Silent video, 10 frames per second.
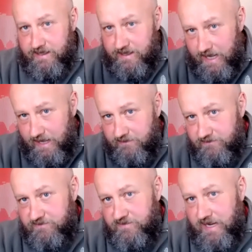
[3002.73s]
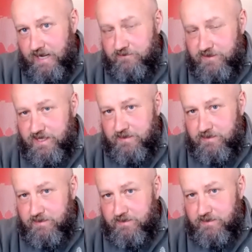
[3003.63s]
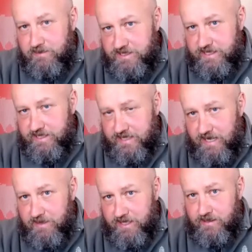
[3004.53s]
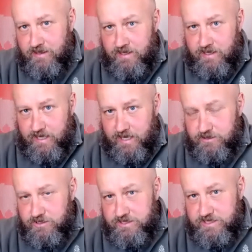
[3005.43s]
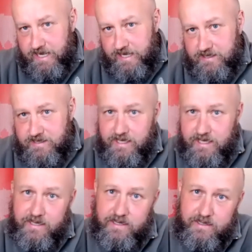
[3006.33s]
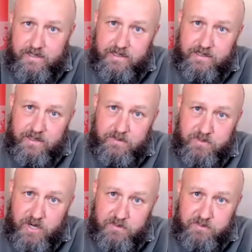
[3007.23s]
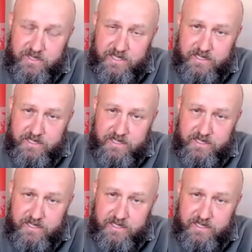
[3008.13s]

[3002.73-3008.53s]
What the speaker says: have the ability to see it coming and to take appropriate